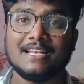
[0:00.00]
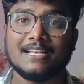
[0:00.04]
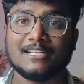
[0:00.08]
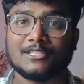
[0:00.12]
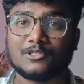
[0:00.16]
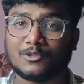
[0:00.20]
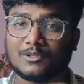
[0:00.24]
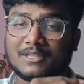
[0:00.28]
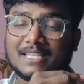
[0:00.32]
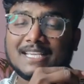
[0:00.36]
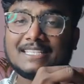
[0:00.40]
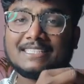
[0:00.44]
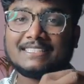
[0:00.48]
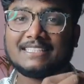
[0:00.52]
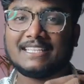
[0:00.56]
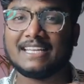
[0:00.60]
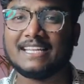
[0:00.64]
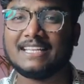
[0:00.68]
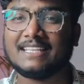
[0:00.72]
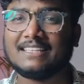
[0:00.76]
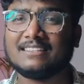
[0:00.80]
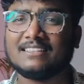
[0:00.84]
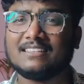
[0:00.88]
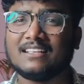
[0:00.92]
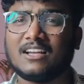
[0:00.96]
So these
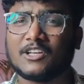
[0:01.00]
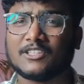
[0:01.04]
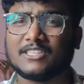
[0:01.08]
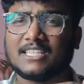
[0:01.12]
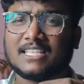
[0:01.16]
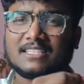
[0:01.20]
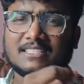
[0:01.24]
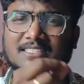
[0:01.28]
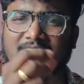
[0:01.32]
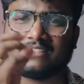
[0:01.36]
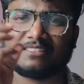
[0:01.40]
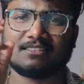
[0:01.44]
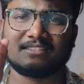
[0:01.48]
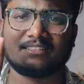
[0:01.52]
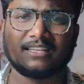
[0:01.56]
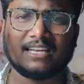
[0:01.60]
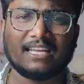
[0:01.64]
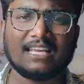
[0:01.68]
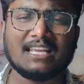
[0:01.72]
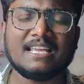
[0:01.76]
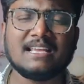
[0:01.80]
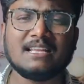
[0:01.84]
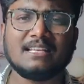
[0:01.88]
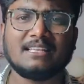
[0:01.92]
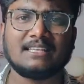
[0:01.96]
three are the
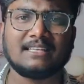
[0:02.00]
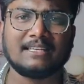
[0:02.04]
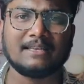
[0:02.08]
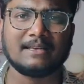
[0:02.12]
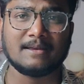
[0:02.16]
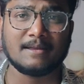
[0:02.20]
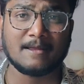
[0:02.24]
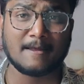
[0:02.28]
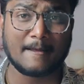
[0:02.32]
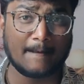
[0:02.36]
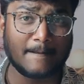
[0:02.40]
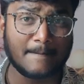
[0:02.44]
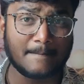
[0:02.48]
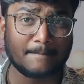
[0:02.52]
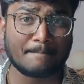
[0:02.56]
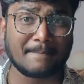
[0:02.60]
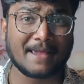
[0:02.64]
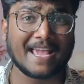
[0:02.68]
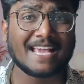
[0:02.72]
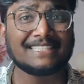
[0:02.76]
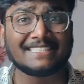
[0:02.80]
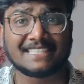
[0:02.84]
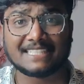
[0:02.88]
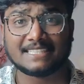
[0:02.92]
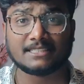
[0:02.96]
three
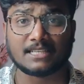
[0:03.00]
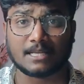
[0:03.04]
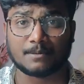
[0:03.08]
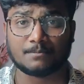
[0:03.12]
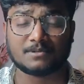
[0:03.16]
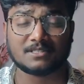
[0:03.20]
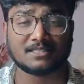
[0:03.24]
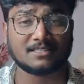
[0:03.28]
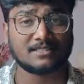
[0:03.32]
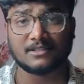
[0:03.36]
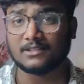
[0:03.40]
basic tips.